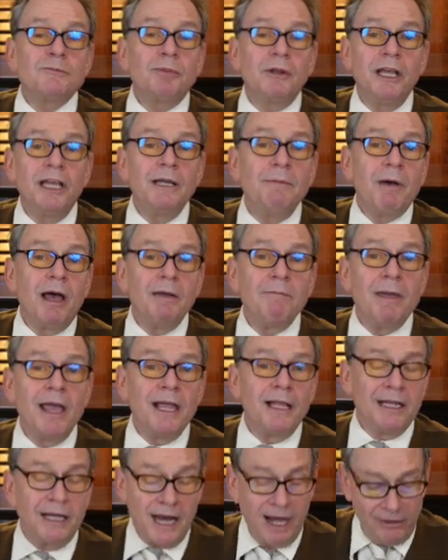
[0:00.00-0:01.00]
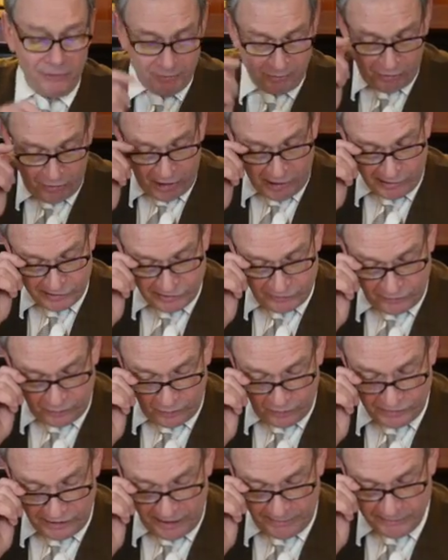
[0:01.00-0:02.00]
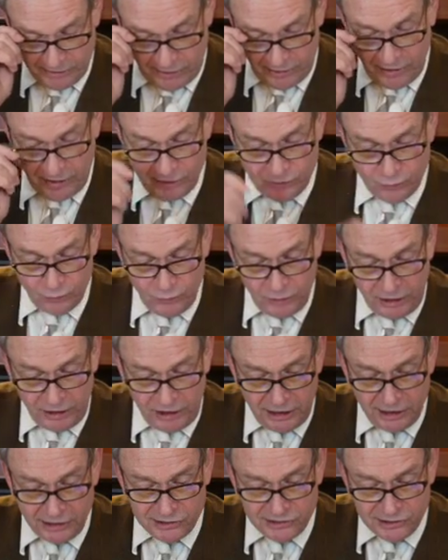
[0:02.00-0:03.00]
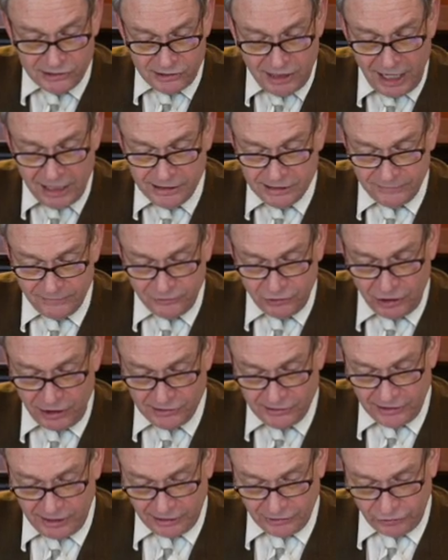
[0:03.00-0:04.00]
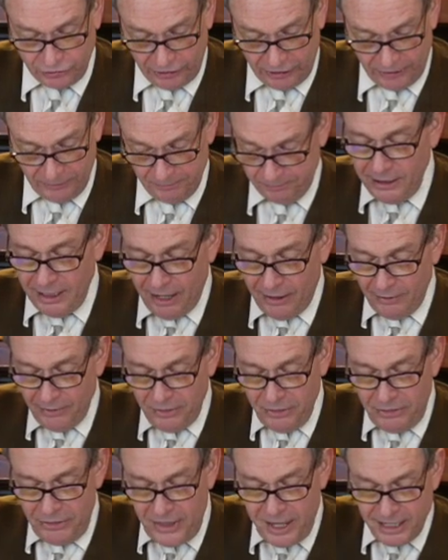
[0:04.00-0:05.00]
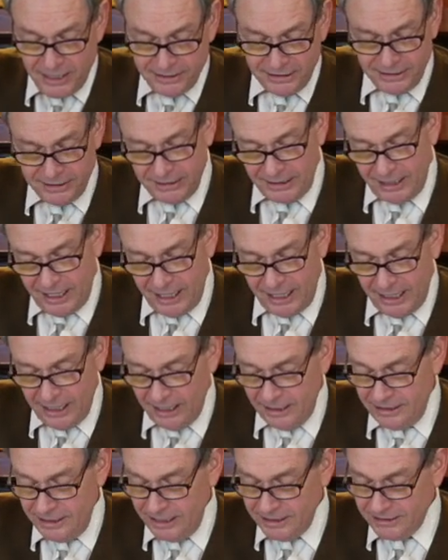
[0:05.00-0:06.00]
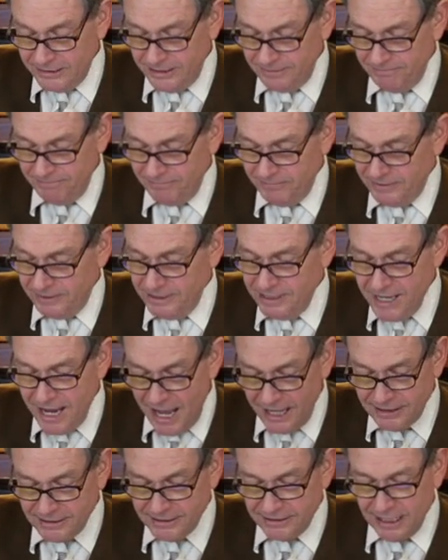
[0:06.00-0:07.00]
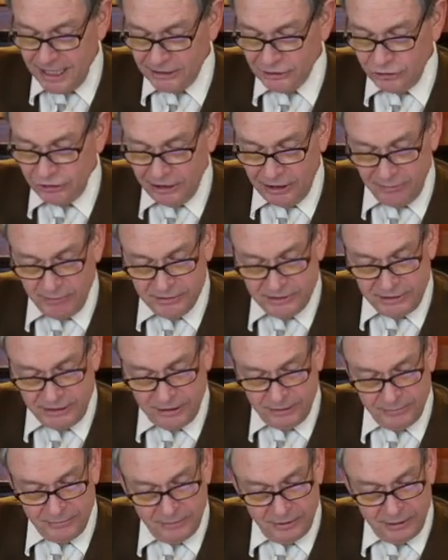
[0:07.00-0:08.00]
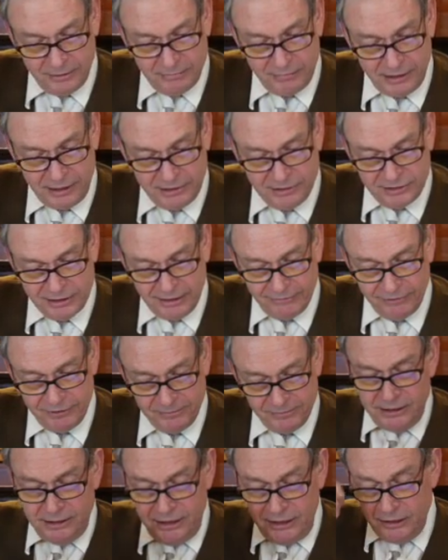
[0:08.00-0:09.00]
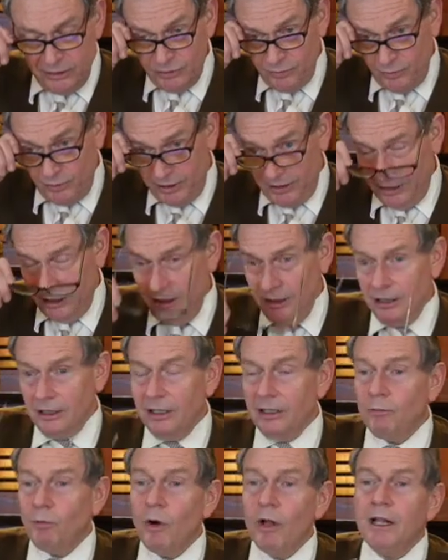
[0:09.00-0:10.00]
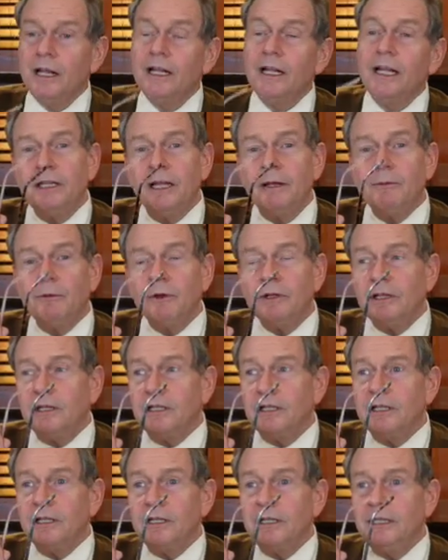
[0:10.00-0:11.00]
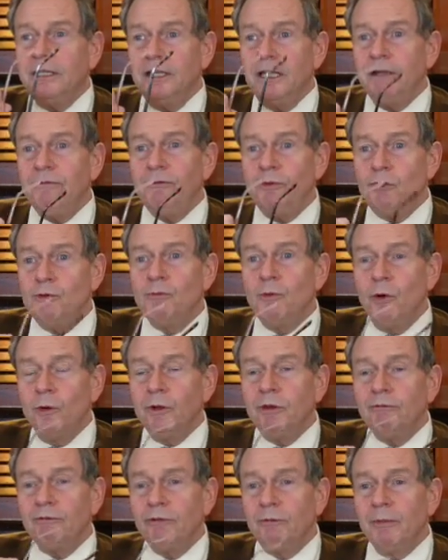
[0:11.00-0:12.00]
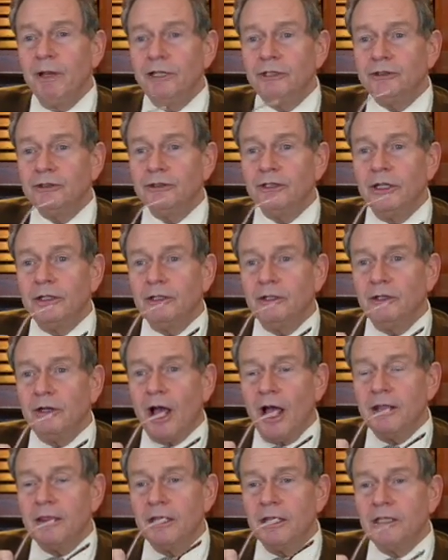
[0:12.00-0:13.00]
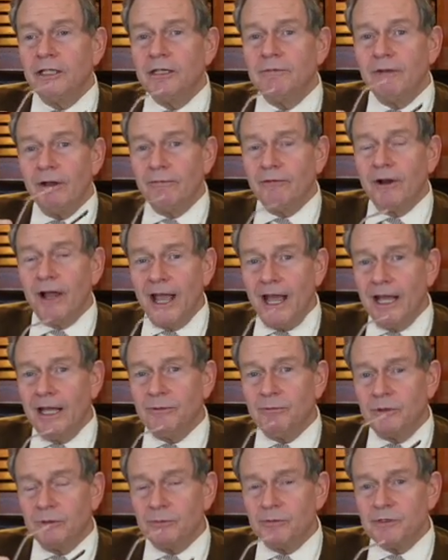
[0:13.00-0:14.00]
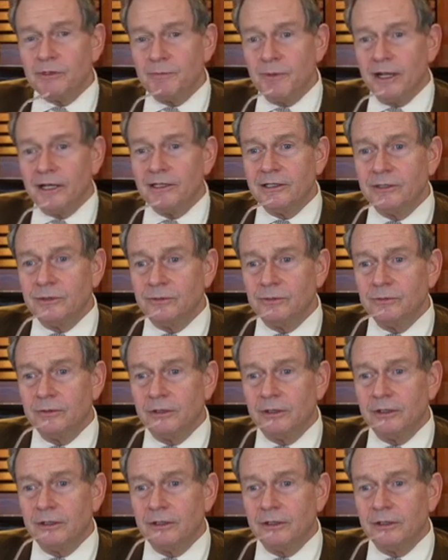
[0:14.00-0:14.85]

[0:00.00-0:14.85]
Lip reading: playing by mail and how the progress of those games are. It's really an extensive chess section here. Now, this next section that was here on page 7 deals with, well, it will give you more information than I think you've ever had with respect to